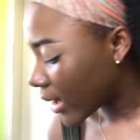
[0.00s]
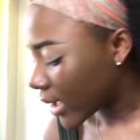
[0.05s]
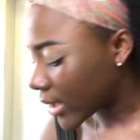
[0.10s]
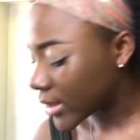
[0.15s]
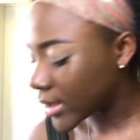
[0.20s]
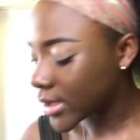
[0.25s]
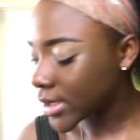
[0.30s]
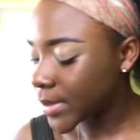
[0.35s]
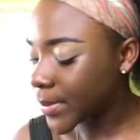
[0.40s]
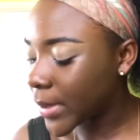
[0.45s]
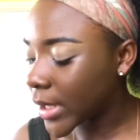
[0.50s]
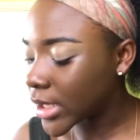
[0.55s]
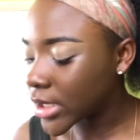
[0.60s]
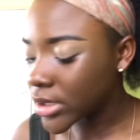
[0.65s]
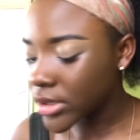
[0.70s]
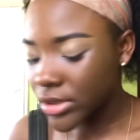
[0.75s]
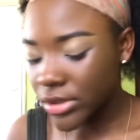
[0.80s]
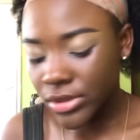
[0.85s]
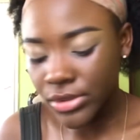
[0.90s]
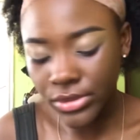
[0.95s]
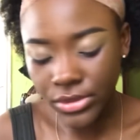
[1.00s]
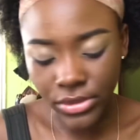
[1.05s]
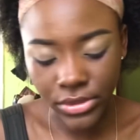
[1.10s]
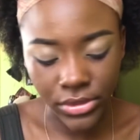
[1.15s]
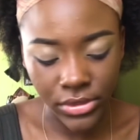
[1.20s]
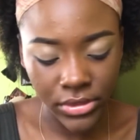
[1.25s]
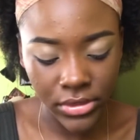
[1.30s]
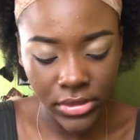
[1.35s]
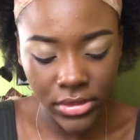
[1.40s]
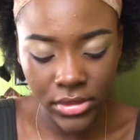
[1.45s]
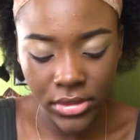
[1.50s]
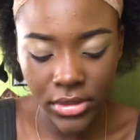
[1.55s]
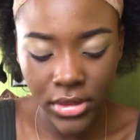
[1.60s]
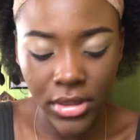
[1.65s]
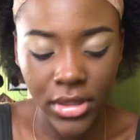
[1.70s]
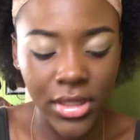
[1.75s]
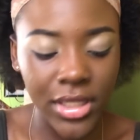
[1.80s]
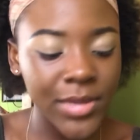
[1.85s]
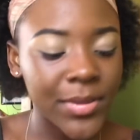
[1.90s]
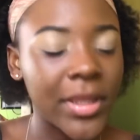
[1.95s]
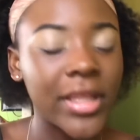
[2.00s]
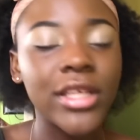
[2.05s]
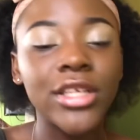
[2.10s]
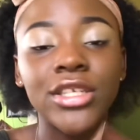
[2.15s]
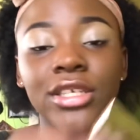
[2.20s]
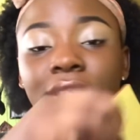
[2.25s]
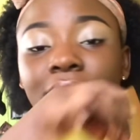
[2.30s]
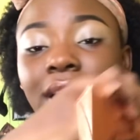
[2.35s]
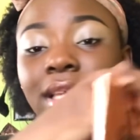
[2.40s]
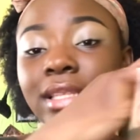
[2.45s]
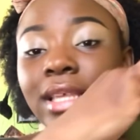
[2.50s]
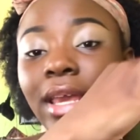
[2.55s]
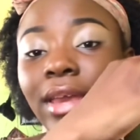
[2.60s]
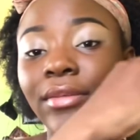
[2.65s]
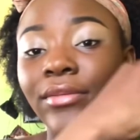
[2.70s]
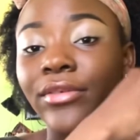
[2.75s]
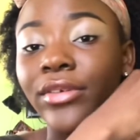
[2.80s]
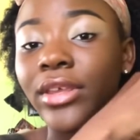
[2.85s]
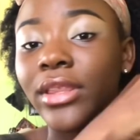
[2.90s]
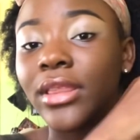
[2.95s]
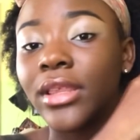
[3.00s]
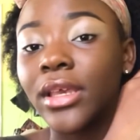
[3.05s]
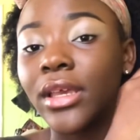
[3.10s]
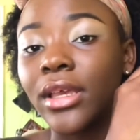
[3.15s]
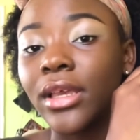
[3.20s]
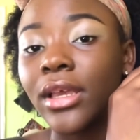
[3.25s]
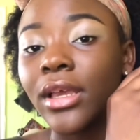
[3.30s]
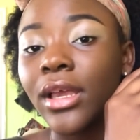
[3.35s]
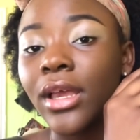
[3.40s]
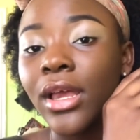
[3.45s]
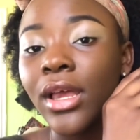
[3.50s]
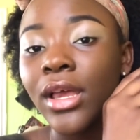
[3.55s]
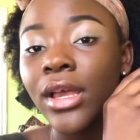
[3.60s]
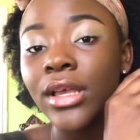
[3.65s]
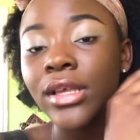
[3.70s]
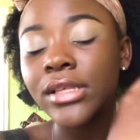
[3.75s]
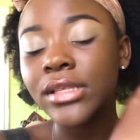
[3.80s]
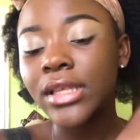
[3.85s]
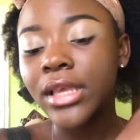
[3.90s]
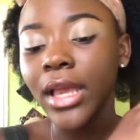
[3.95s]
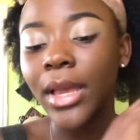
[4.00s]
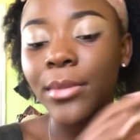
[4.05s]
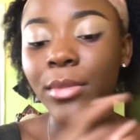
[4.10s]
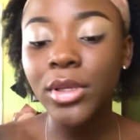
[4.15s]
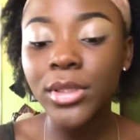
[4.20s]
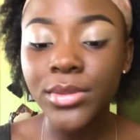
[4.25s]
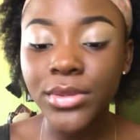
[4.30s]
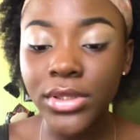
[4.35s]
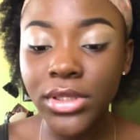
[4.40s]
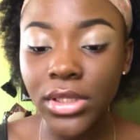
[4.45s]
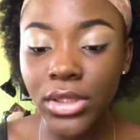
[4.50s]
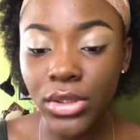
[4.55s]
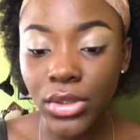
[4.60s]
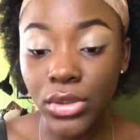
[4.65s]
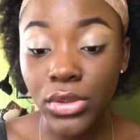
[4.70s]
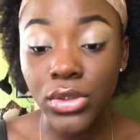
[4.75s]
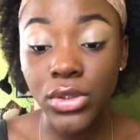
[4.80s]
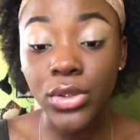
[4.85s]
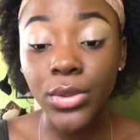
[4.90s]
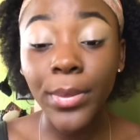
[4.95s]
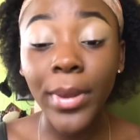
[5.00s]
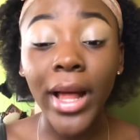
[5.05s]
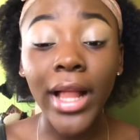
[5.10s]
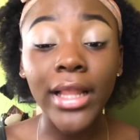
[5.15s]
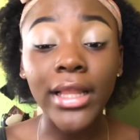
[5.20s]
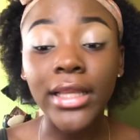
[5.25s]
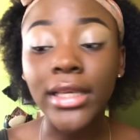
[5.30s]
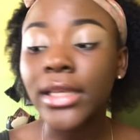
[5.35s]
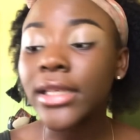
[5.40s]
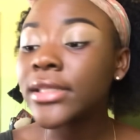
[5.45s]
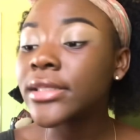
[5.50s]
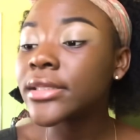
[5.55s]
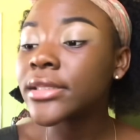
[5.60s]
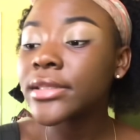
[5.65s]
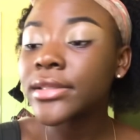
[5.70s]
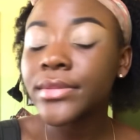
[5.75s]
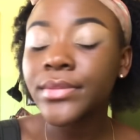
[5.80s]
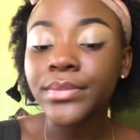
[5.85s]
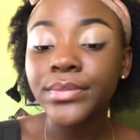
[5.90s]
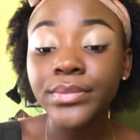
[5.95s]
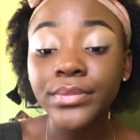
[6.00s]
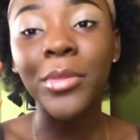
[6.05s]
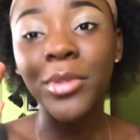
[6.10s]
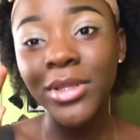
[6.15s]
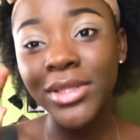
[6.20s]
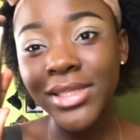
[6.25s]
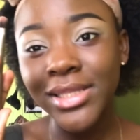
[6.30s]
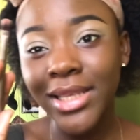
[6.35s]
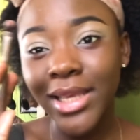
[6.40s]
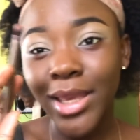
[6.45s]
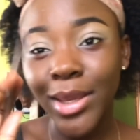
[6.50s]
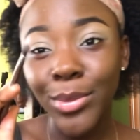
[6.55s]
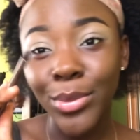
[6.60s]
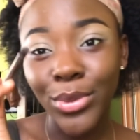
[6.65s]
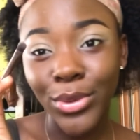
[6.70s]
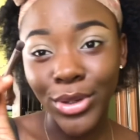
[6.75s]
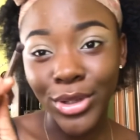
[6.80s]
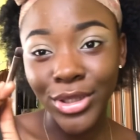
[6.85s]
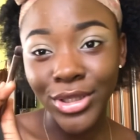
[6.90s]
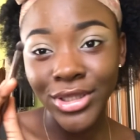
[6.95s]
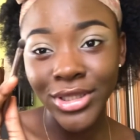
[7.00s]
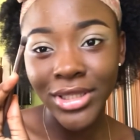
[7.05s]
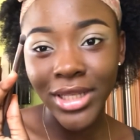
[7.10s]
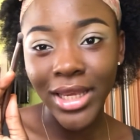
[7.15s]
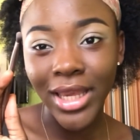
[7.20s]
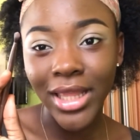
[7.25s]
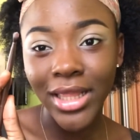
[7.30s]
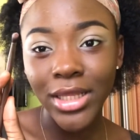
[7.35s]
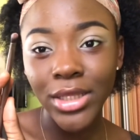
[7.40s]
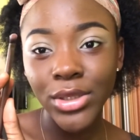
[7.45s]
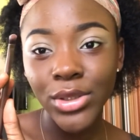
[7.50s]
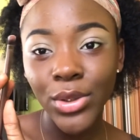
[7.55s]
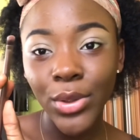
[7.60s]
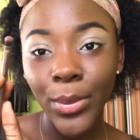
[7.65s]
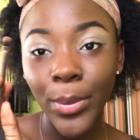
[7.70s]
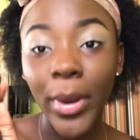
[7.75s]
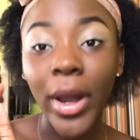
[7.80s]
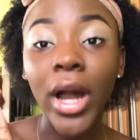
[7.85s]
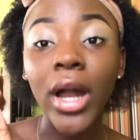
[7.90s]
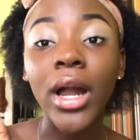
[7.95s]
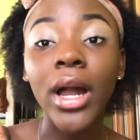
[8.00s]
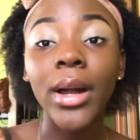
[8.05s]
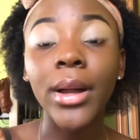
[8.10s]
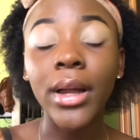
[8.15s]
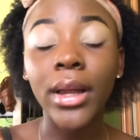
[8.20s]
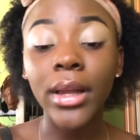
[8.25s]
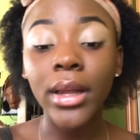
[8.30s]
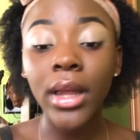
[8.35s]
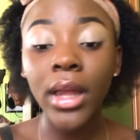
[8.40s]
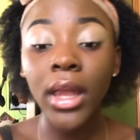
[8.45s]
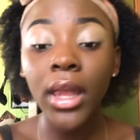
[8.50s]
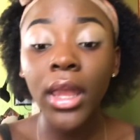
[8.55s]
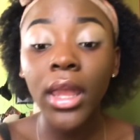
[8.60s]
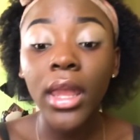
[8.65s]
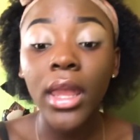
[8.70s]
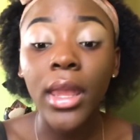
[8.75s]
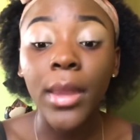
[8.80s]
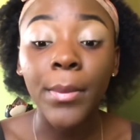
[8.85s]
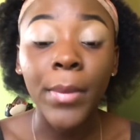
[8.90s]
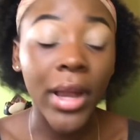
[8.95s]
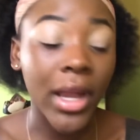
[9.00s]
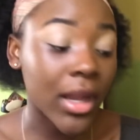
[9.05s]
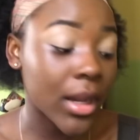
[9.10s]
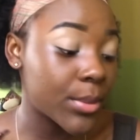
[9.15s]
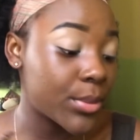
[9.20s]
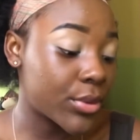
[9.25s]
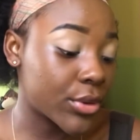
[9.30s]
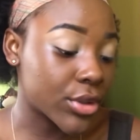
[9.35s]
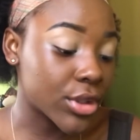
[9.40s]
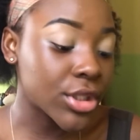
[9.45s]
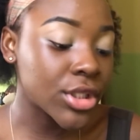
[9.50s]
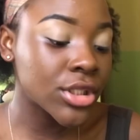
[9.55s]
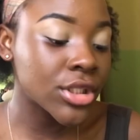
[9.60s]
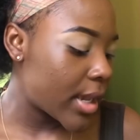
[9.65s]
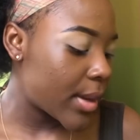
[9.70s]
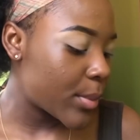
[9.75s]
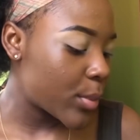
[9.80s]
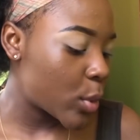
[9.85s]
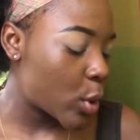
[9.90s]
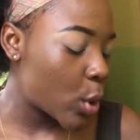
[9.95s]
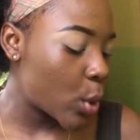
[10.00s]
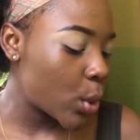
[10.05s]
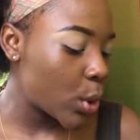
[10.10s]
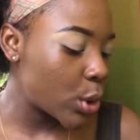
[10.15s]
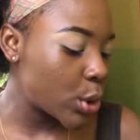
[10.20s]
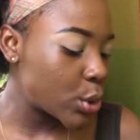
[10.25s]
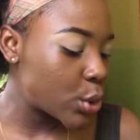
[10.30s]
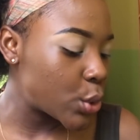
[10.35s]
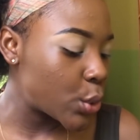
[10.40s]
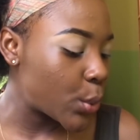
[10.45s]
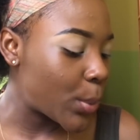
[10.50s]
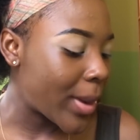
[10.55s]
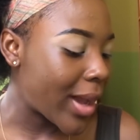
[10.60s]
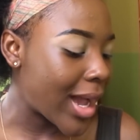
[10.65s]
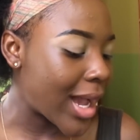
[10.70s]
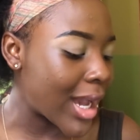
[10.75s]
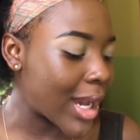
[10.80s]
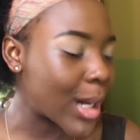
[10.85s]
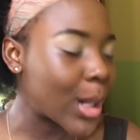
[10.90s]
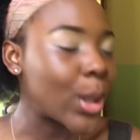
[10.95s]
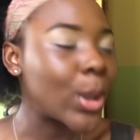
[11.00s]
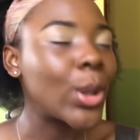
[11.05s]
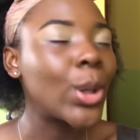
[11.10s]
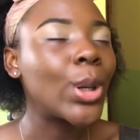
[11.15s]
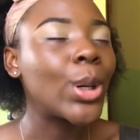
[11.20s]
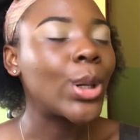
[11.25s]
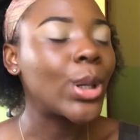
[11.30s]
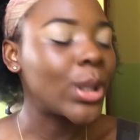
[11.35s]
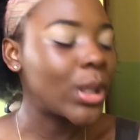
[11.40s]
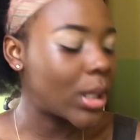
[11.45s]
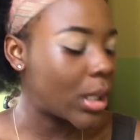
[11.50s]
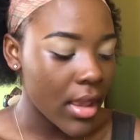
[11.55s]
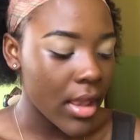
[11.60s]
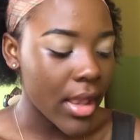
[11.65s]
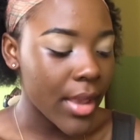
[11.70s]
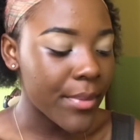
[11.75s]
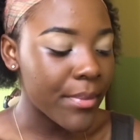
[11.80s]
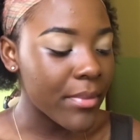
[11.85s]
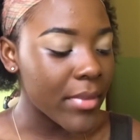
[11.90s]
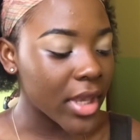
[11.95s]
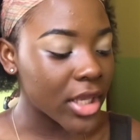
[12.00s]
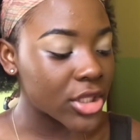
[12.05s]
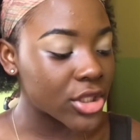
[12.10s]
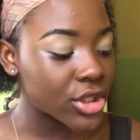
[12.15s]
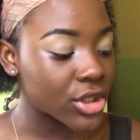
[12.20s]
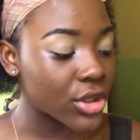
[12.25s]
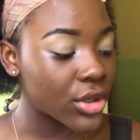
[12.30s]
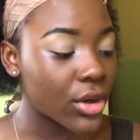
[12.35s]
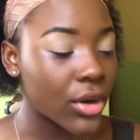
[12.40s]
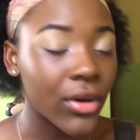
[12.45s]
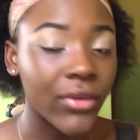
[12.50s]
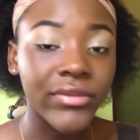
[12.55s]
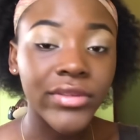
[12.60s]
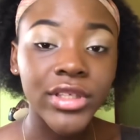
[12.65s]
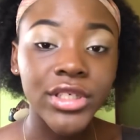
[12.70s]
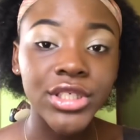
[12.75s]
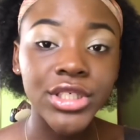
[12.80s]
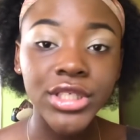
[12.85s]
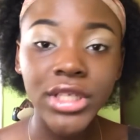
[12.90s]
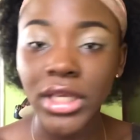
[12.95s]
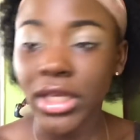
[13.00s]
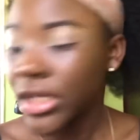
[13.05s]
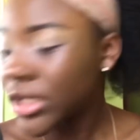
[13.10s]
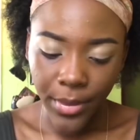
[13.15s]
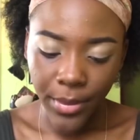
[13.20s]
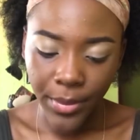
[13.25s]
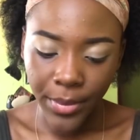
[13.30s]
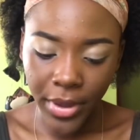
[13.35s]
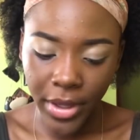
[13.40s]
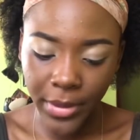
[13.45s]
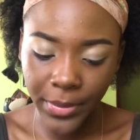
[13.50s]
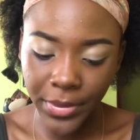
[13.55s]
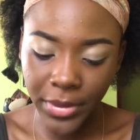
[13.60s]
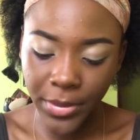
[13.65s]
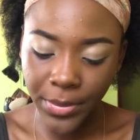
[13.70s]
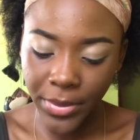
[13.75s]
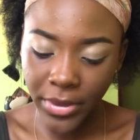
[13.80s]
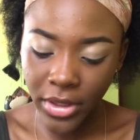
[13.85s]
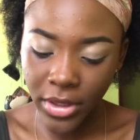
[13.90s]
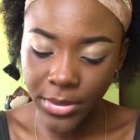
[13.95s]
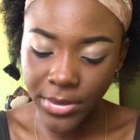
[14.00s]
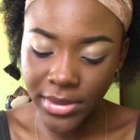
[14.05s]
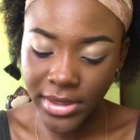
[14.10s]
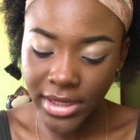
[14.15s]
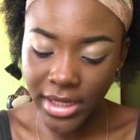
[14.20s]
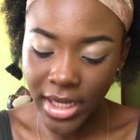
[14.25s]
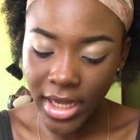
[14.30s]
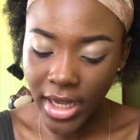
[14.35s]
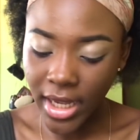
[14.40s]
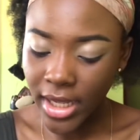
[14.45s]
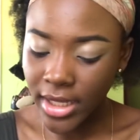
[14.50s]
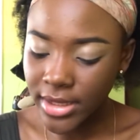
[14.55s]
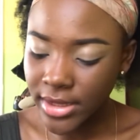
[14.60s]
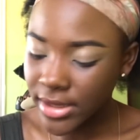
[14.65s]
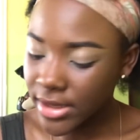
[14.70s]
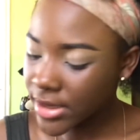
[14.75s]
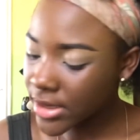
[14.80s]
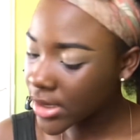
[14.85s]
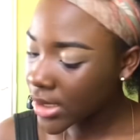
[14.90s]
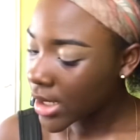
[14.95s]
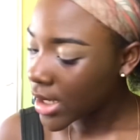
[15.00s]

And this palette too. This palette just has everything. So yeah, I'm going to be using those two palettes. I'm going to take a brush, like a little packer, a packer brush. I'm going to pack on a mixture of the shades Purpy Pubs and